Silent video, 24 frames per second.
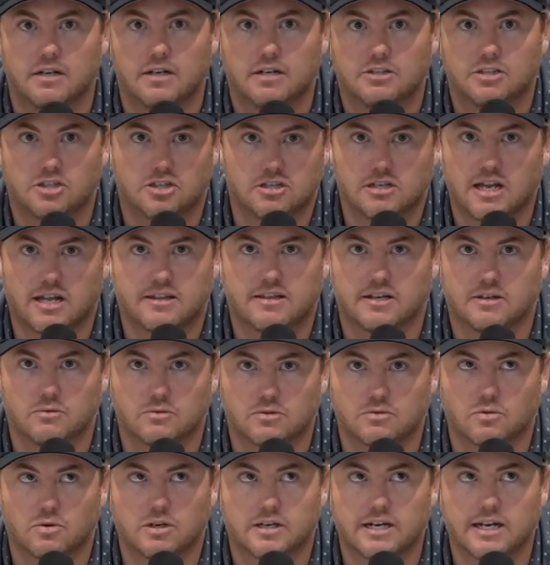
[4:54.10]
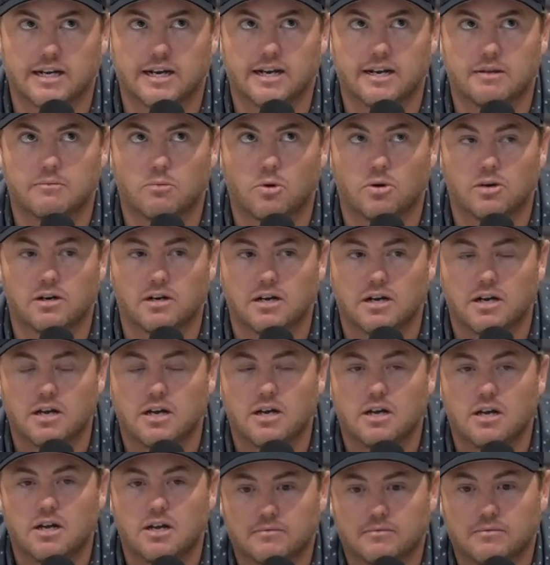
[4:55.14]
Nothing was working anymore.
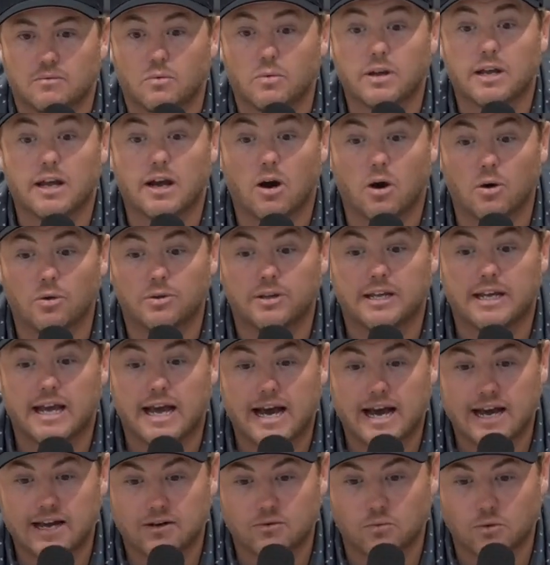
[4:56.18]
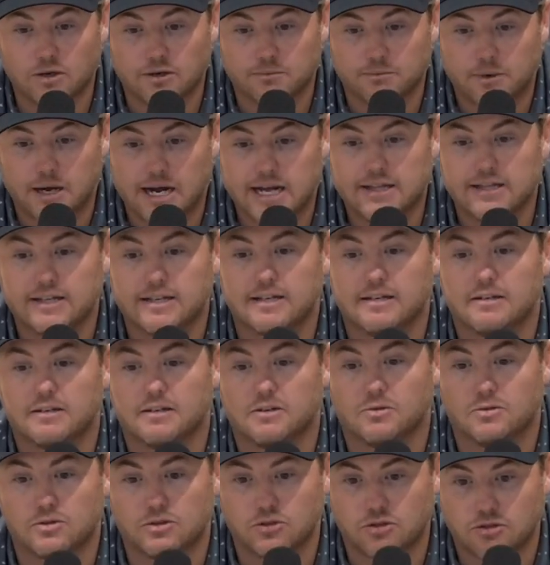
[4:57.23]
We only had one pilot. It
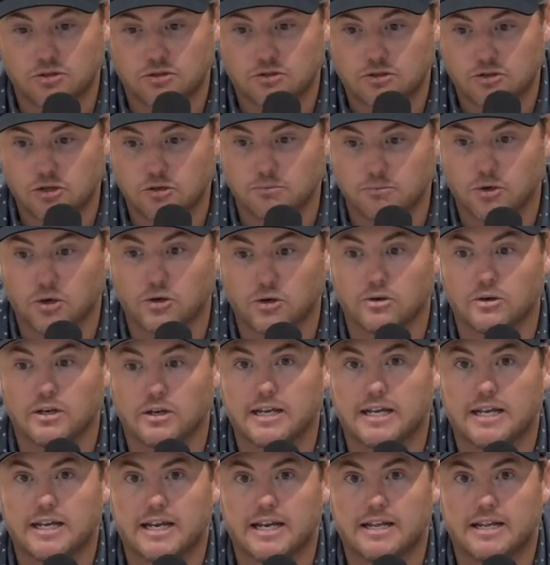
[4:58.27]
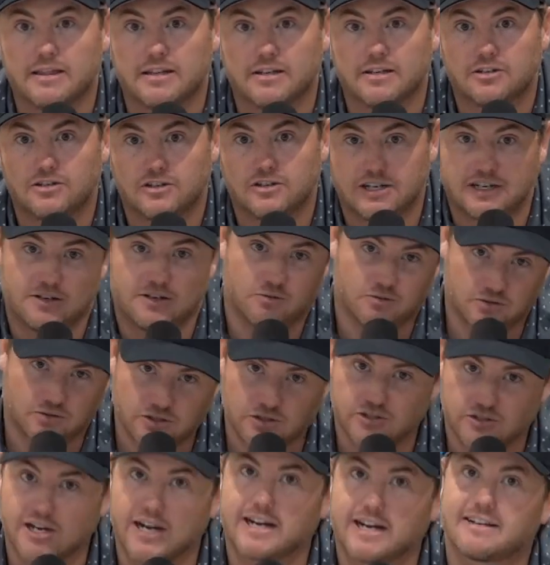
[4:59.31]
was super early it was the
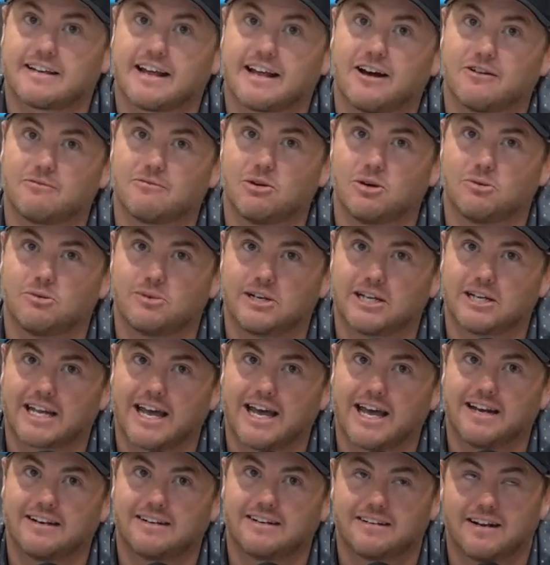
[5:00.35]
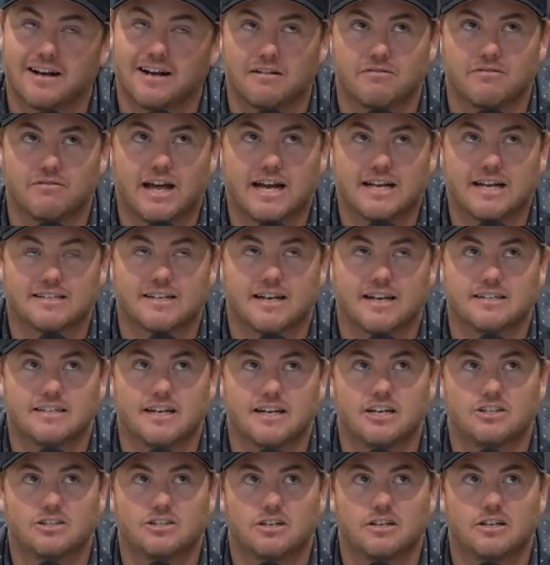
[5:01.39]
shakedown moment again of that
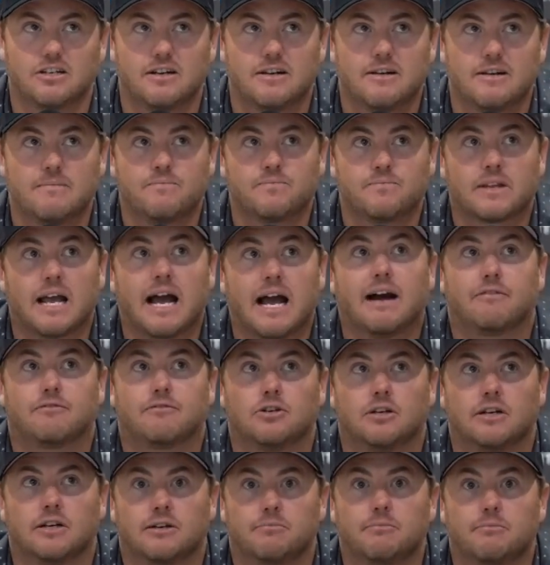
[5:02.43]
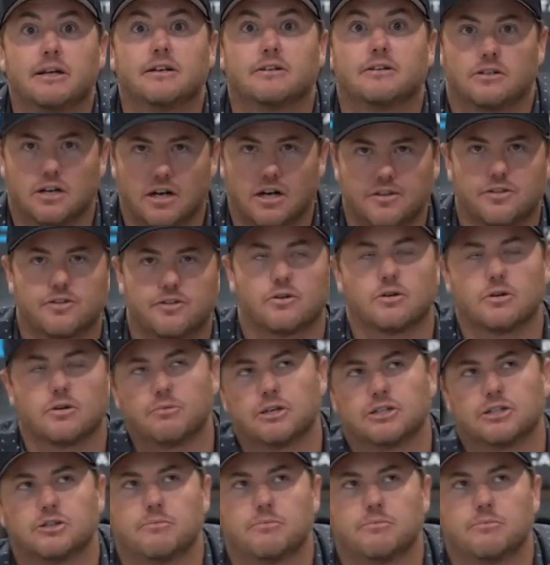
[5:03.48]
Citation after it had been gone through a bunch of